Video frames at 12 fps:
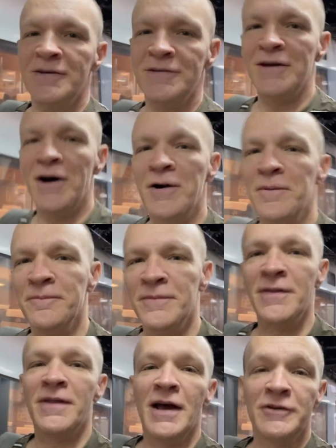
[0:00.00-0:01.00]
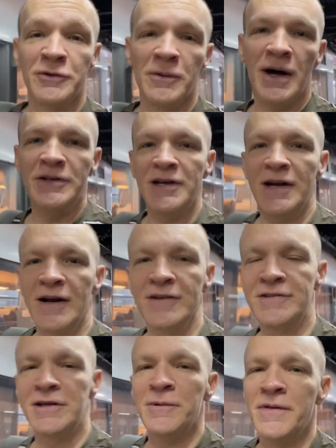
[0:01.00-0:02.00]
So, thanks for watching, and I'll
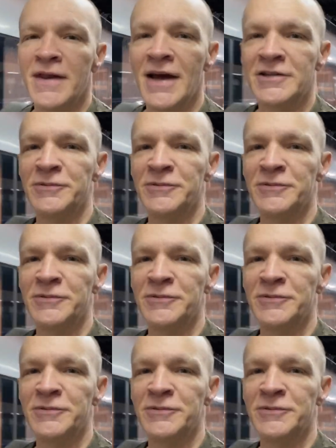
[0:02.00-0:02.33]
see you in the next